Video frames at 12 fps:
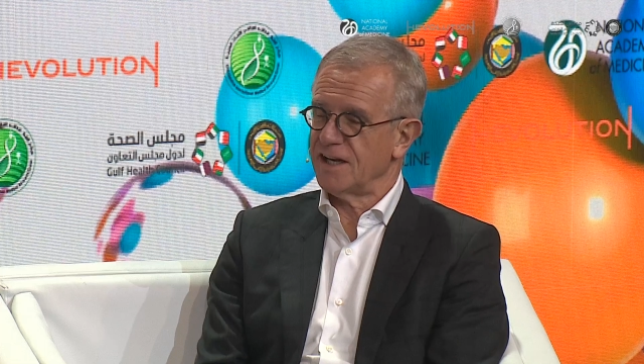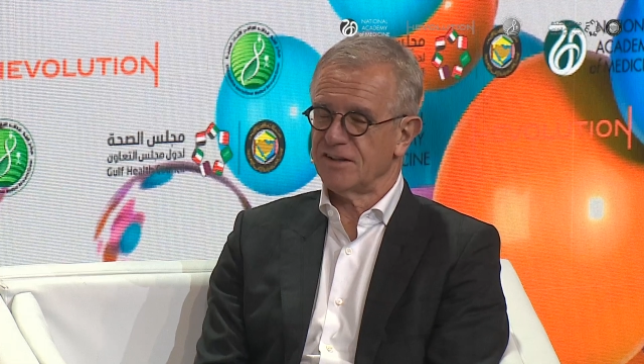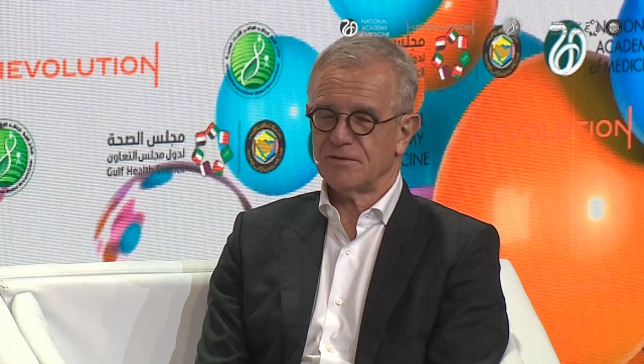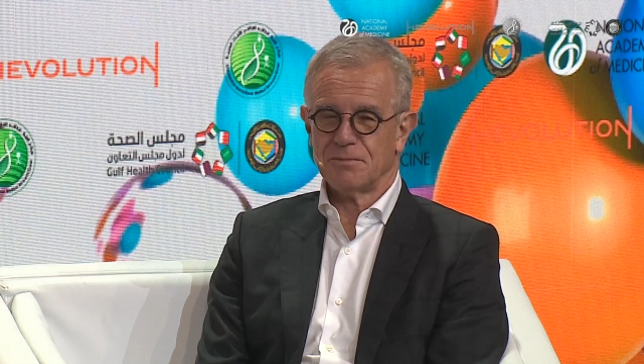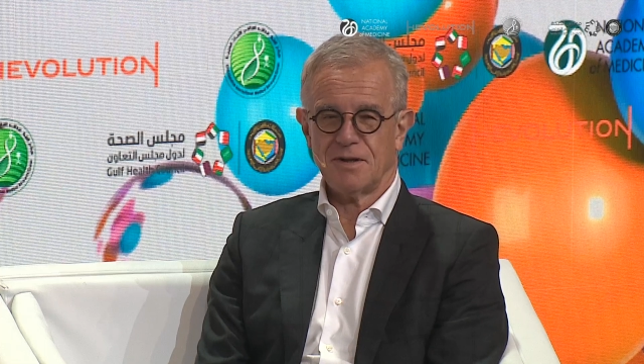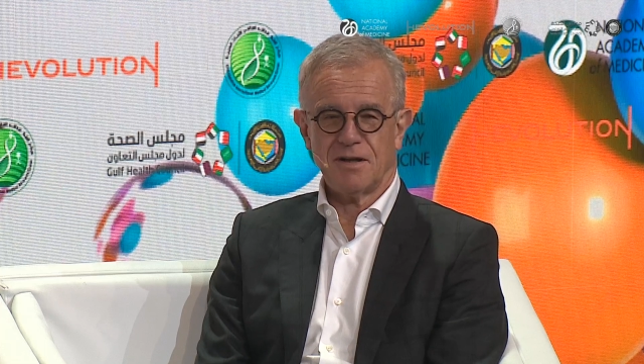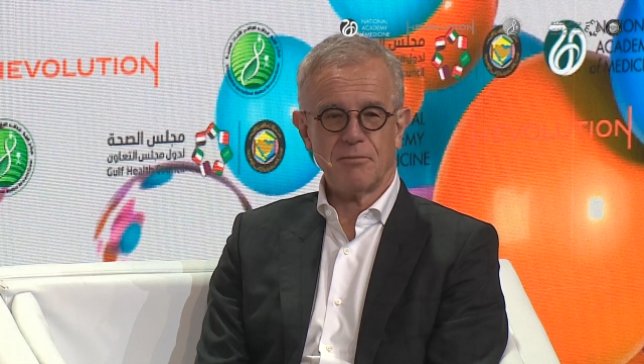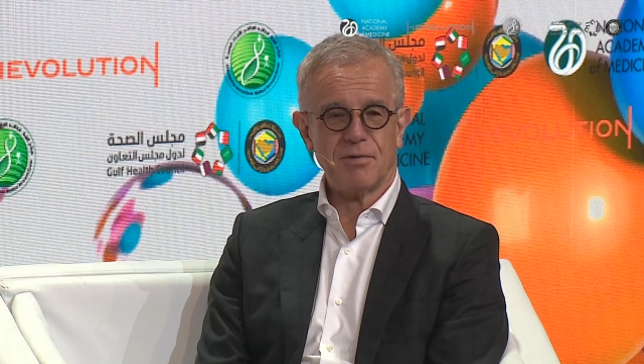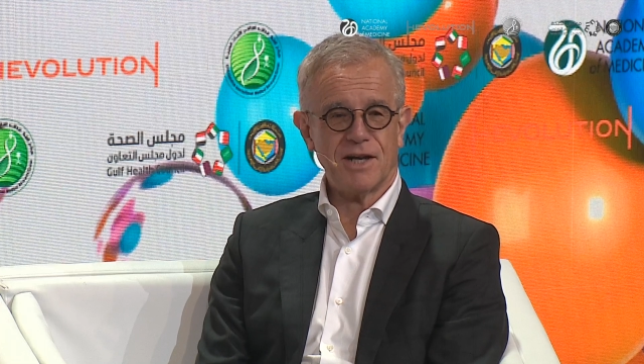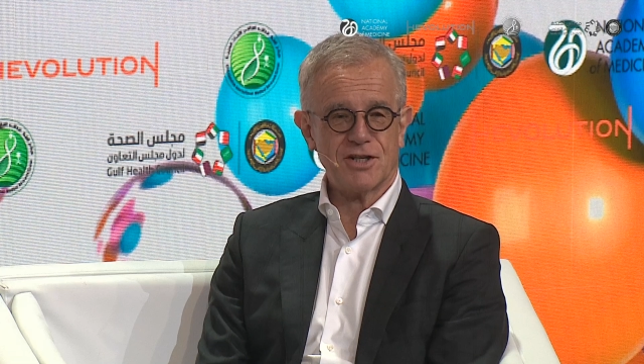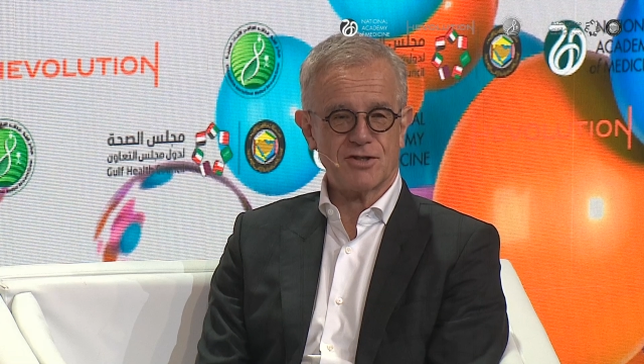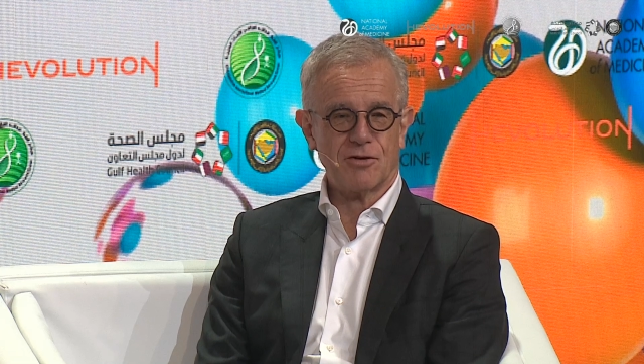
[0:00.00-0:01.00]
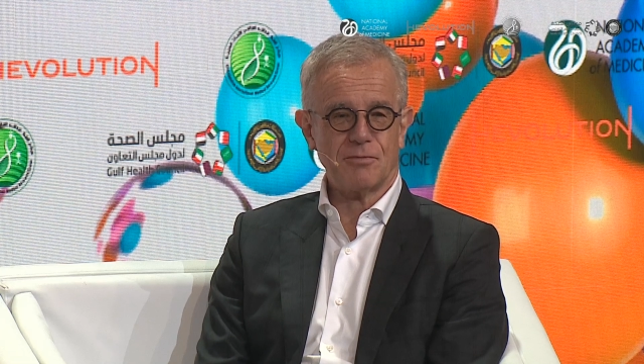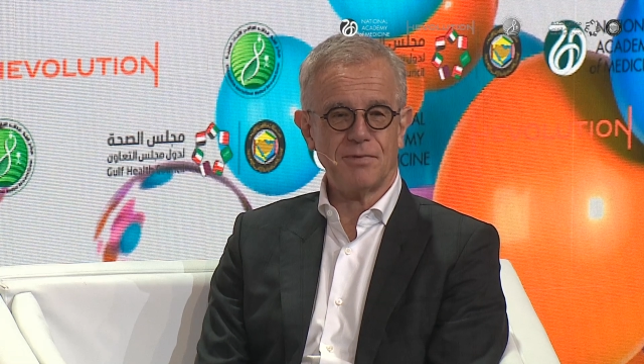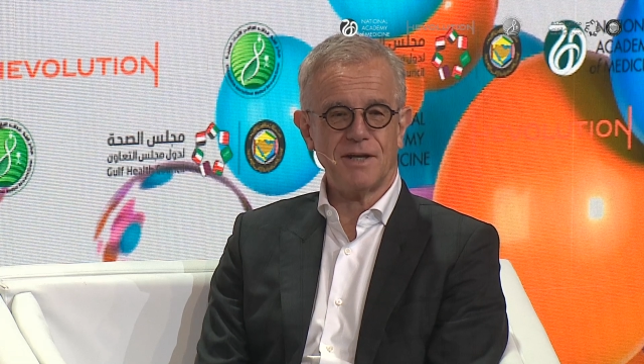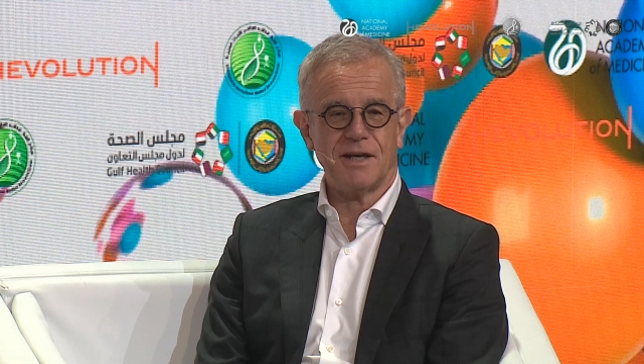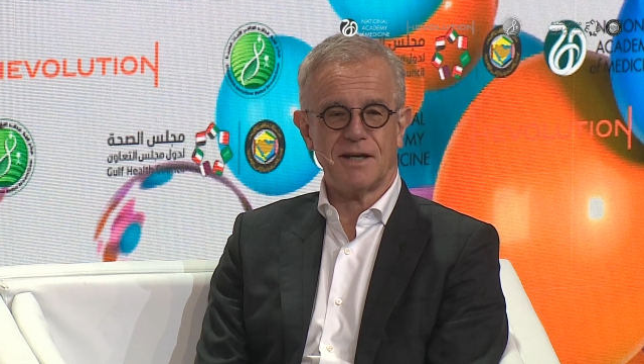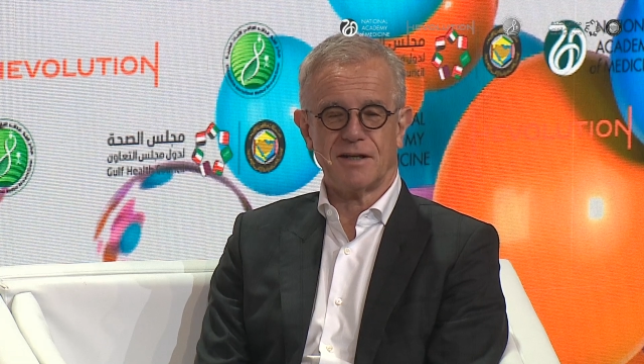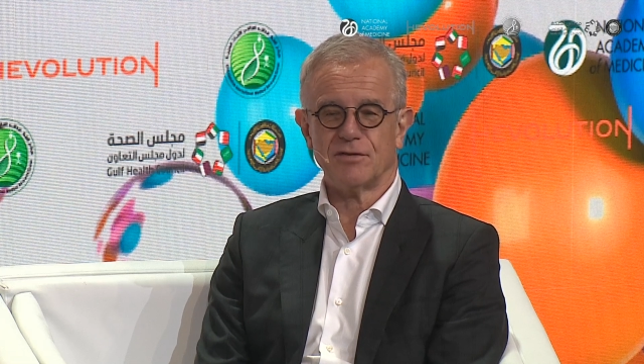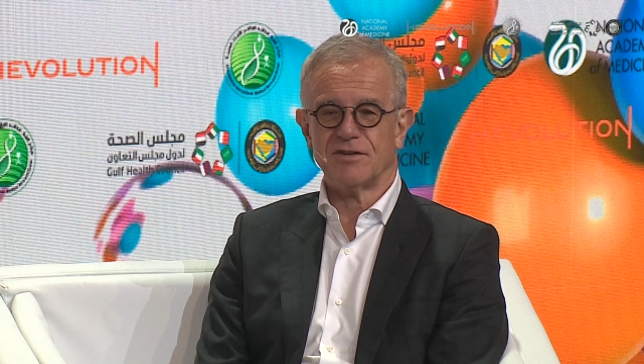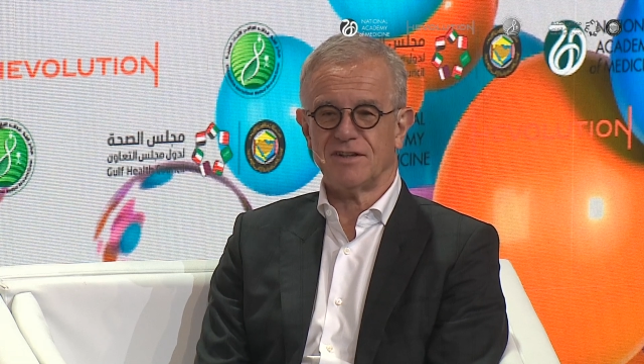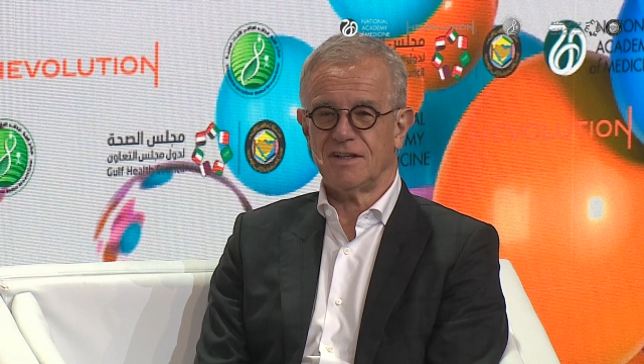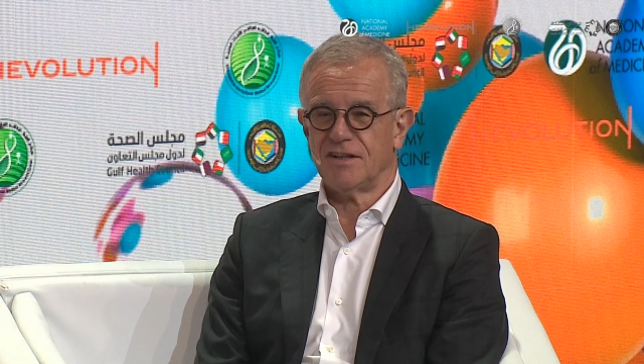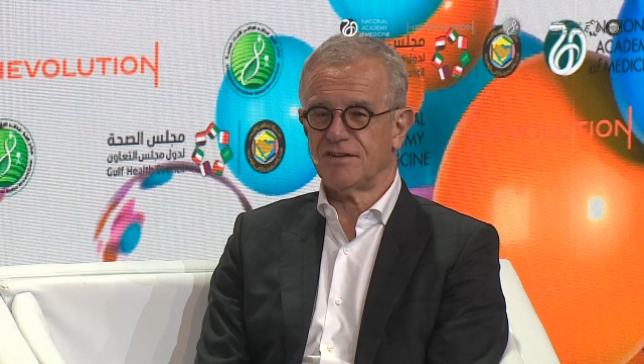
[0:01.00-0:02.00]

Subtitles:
It's been a pleasure to be here and to see the